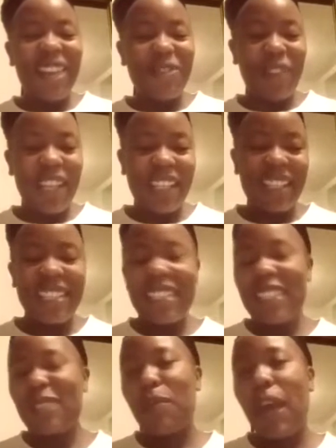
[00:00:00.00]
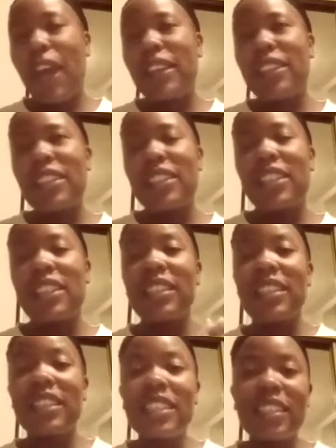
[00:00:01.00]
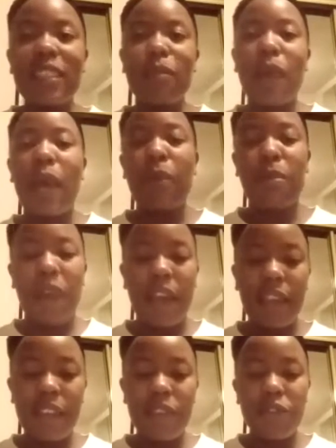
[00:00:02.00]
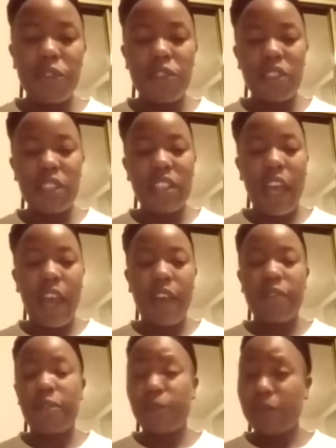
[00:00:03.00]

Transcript: but this is bad. This is consistent bad breath. If you just have